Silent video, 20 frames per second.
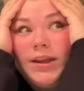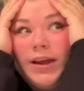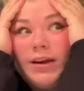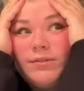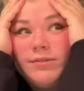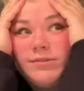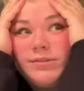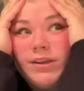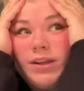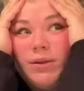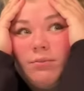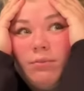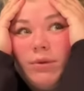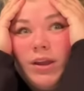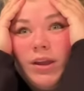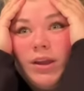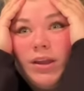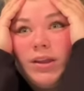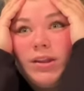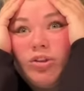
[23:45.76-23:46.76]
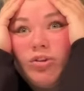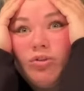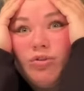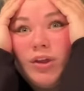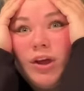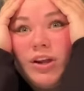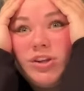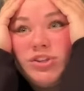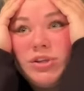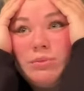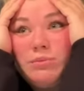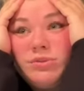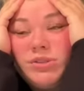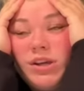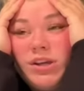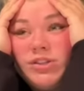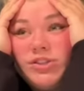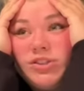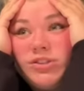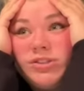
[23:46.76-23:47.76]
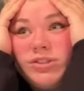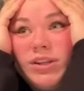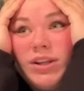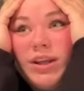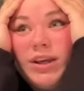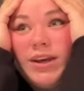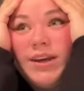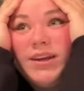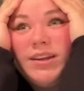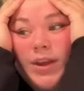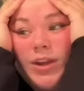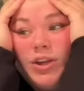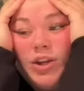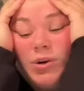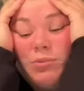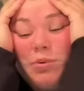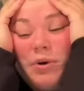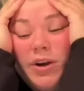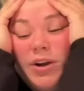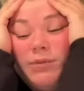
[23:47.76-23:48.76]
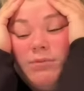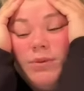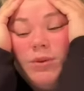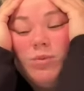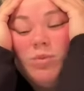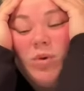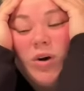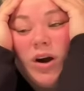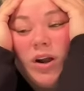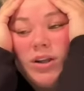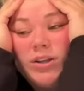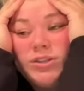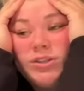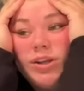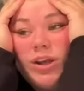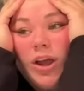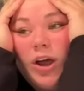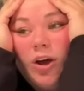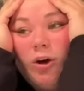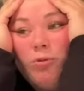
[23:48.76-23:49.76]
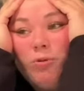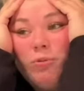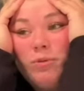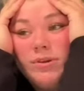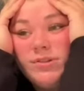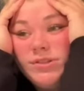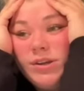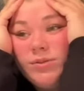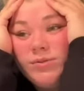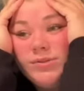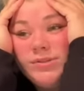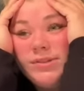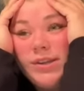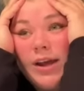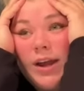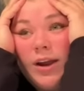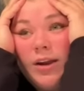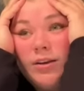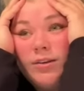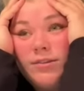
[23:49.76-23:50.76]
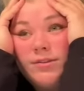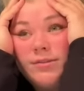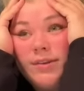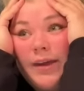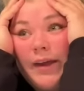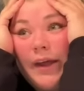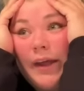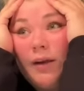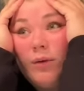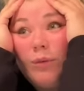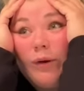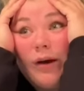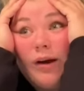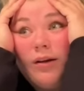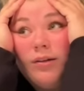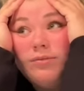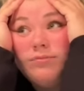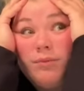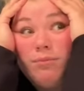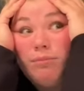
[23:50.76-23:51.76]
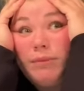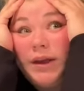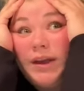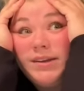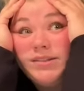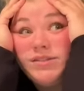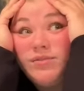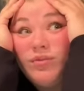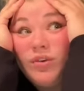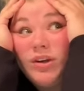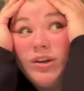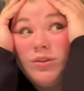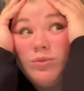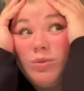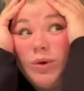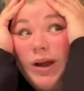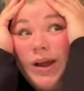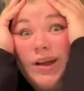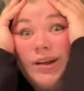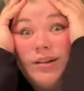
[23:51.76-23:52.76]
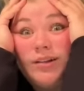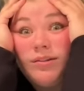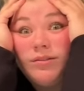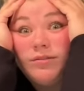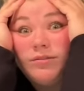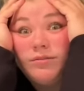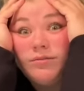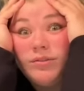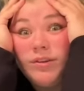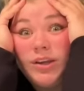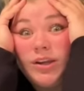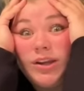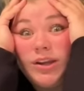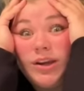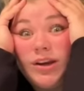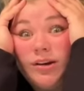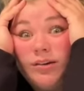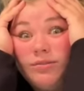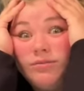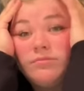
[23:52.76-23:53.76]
I was gonna make it through that gym session tonight. And no part of me wanted to go, but once I was there, it's like, well, Maya's friggin' well, you know?